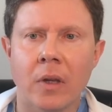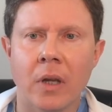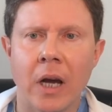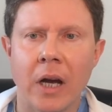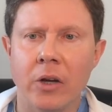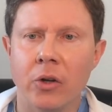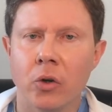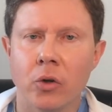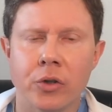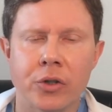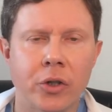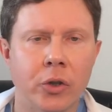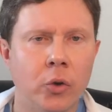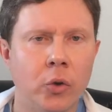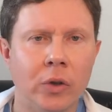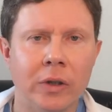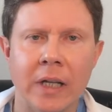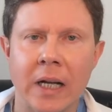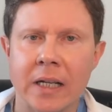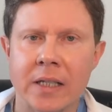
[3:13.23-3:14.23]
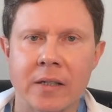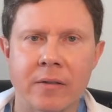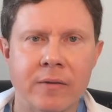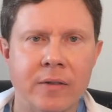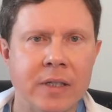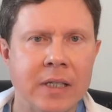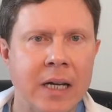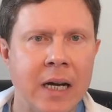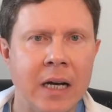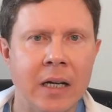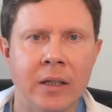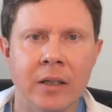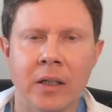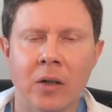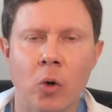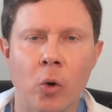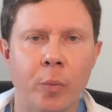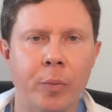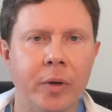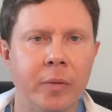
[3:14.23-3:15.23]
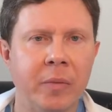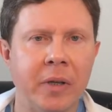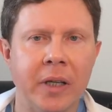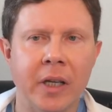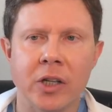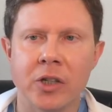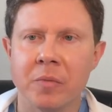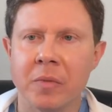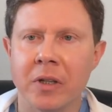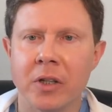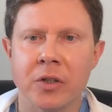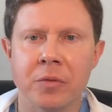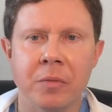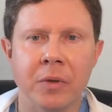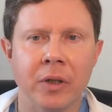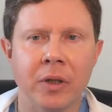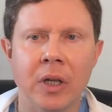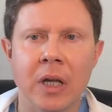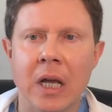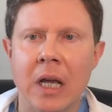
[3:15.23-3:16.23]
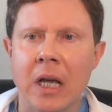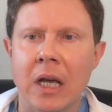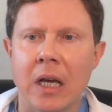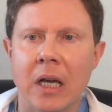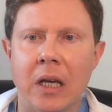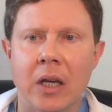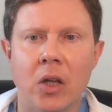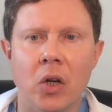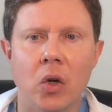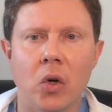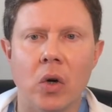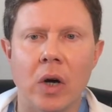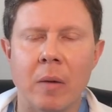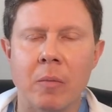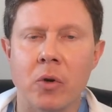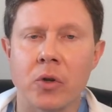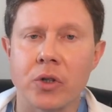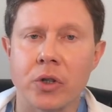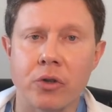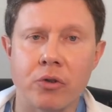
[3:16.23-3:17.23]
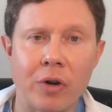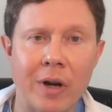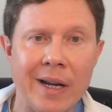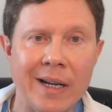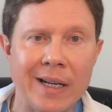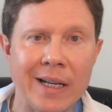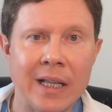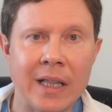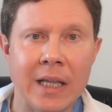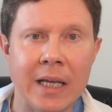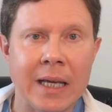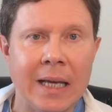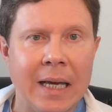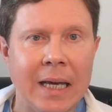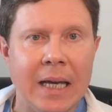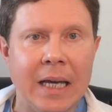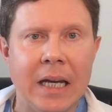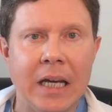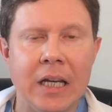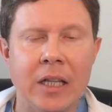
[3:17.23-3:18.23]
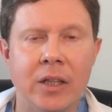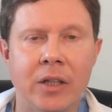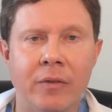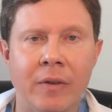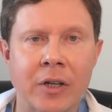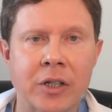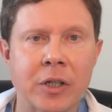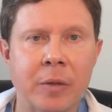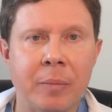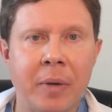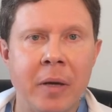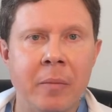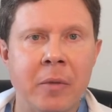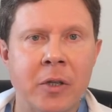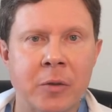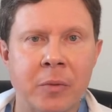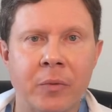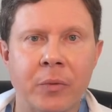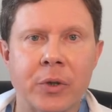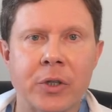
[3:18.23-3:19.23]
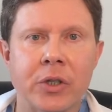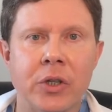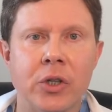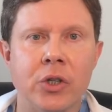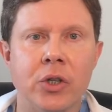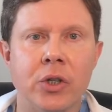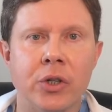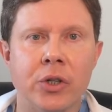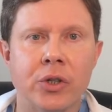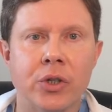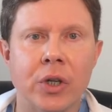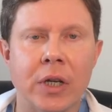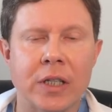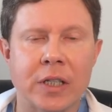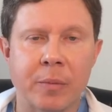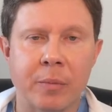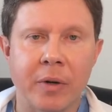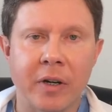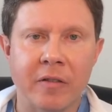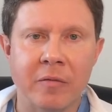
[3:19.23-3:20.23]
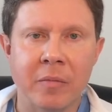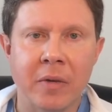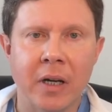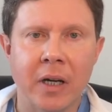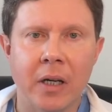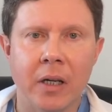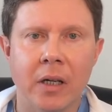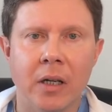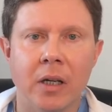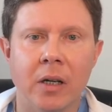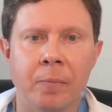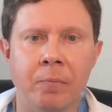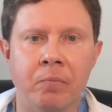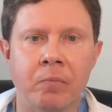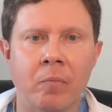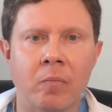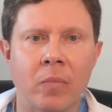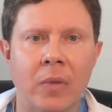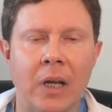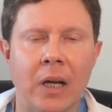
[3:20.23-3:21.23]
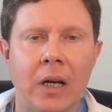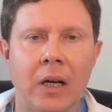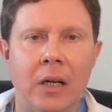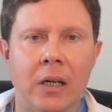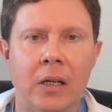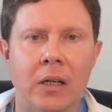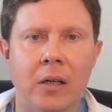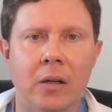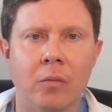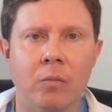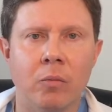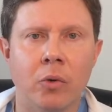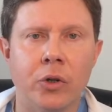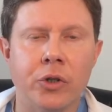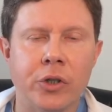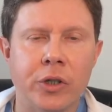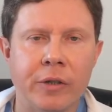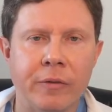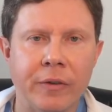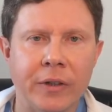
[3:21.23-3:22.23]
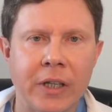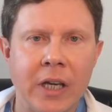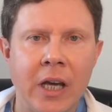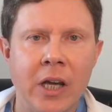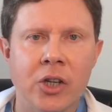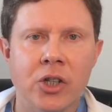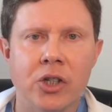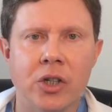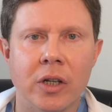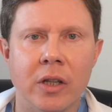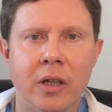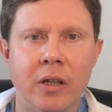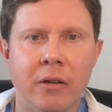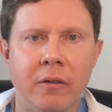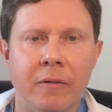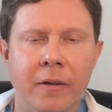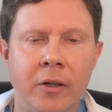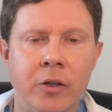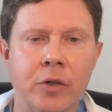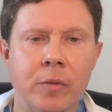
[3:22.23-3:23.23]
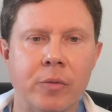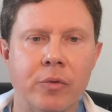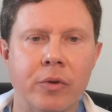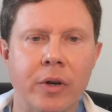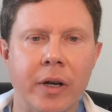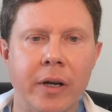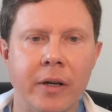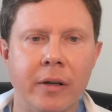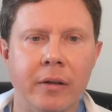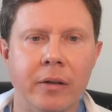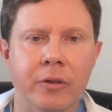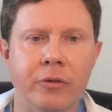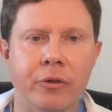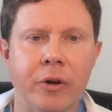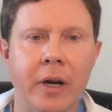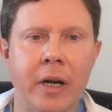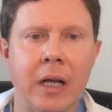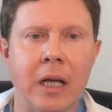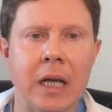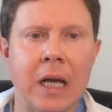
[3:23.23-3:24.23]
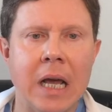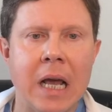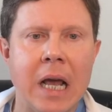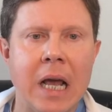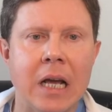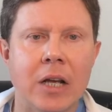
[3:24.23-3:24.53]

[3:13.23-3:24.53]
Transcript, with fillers: I also do lots of non-opioid medication management. You know, I'm also trained in the interventional pain management procedures as a part of my uh, uh, board certification and the fellowship train, training.